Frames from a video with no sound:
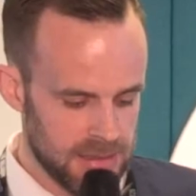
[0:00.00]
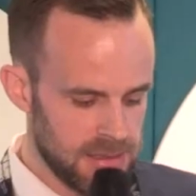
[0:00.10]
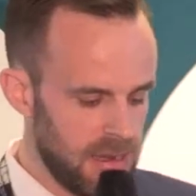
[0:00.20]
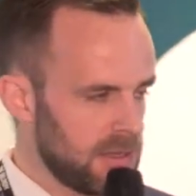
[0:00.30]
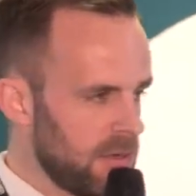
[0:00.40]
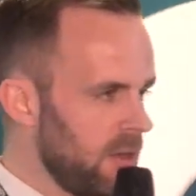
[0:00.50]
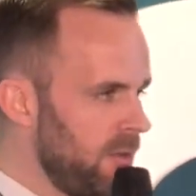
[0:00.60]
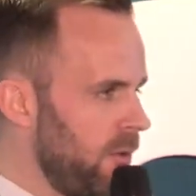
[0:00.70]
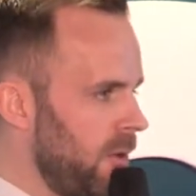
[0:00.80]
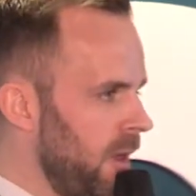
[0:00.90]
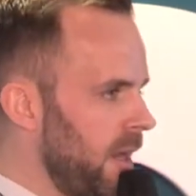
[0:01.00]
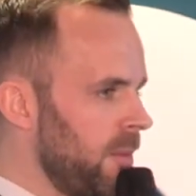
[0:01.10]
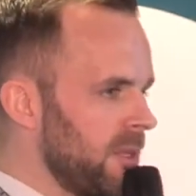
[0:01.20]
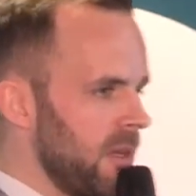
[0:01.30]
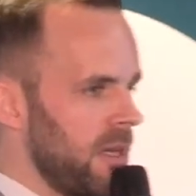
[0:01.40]
it's 34, and
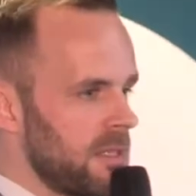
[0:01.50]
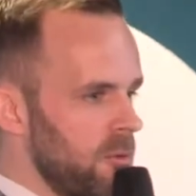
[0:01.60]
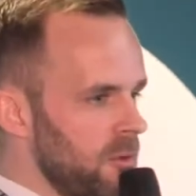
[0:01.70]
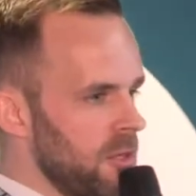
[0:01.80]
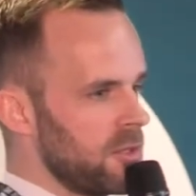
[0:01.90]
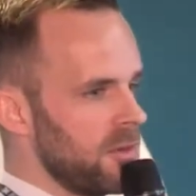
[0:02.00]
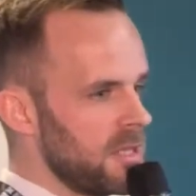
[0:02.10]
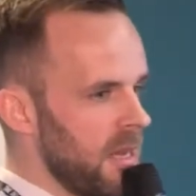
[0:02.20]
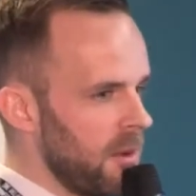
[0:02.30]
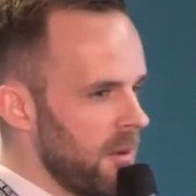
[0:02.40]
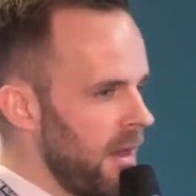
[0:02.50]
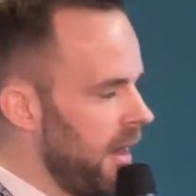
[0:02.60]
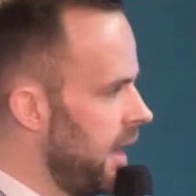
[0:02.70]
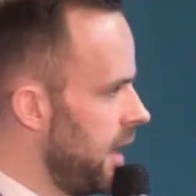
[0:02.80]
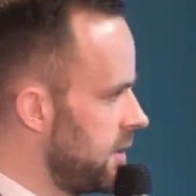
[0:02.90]
I'll be delighted to run you through a demo
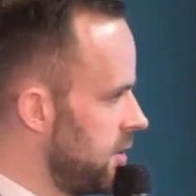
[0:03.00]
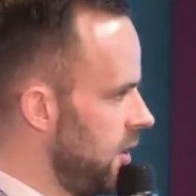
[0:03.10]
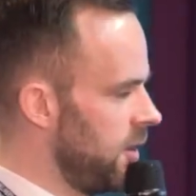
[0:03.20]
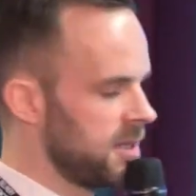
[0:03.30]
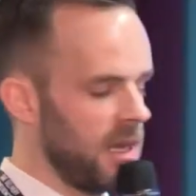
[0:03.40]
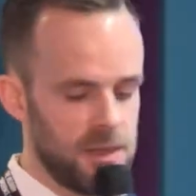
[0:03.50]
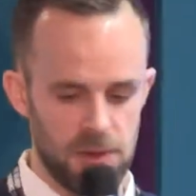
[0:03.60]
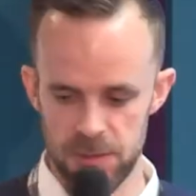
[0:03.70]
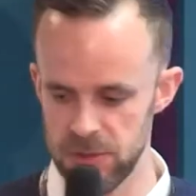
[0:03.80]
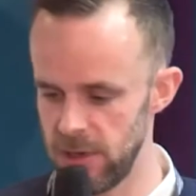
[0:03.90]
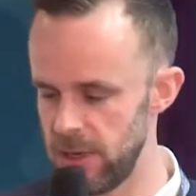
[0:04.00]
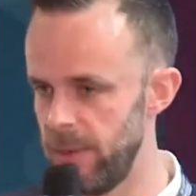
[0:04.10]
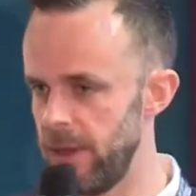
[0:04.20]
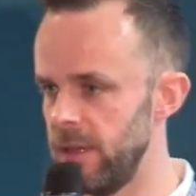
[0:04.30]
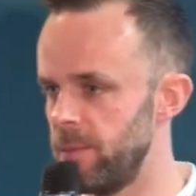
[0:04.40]
uh, to show you exactly what I'm talking
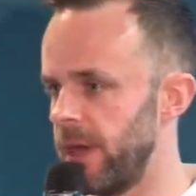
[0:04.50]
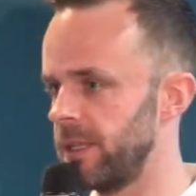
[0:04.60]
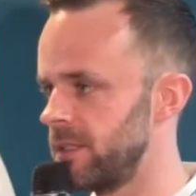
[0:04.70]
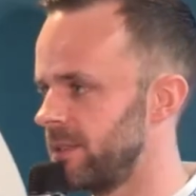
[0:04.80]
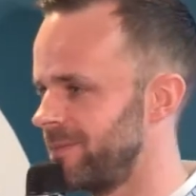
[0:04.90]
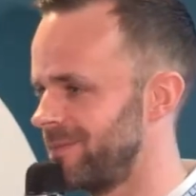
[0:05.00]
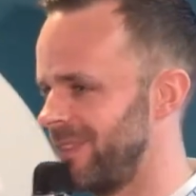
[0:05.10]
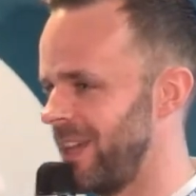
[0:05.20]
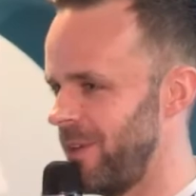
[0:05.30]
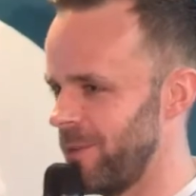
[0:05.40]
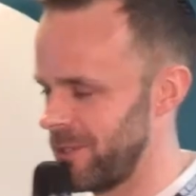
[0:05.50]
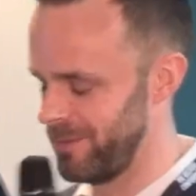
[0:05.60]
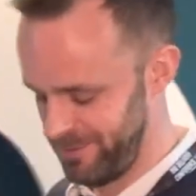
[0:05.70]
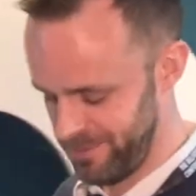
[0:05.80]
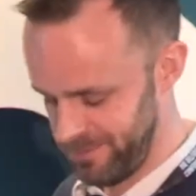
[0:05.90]
about in practice. Thank you very much.